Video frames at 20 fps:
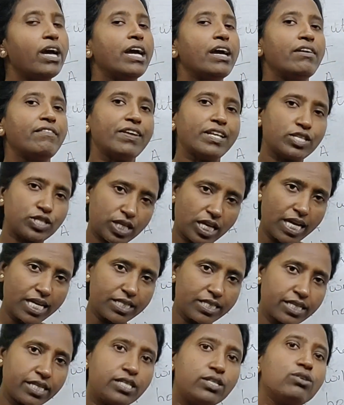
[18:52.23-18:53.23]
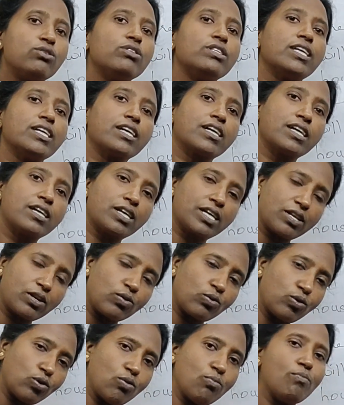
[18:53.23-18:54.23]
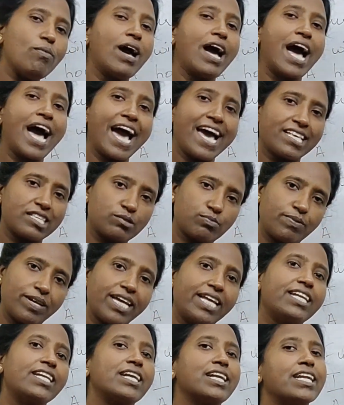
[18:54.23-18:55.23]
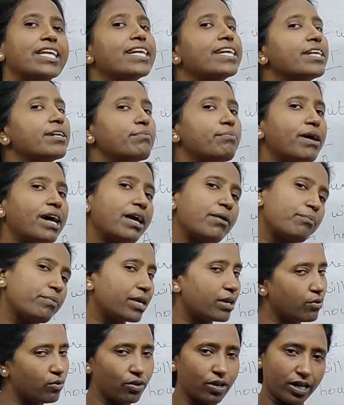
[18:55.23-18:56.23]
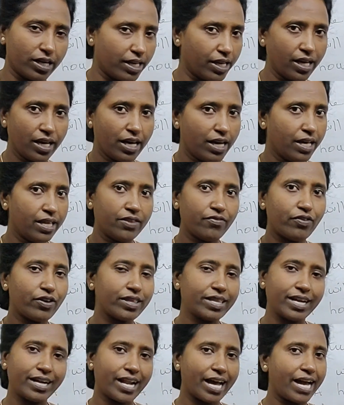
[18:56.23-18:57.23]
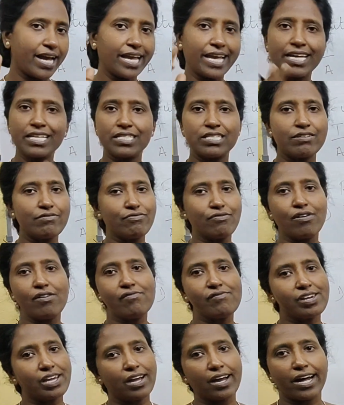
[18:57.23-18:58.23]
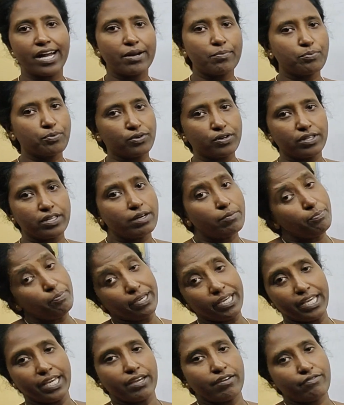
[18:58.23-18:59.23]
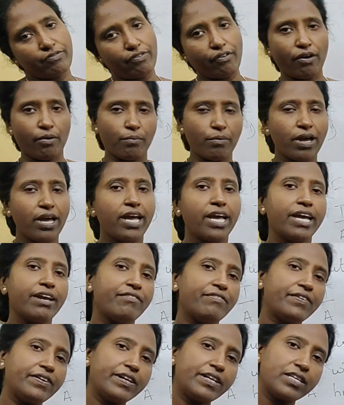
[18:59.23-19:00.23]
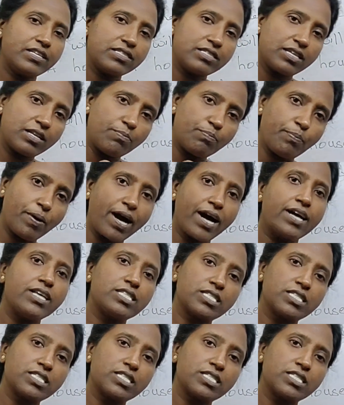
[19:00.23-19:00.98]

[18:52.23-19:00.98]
will change into the room has been cleaned by me only. For that ing form, we can't put the being form. If it is in past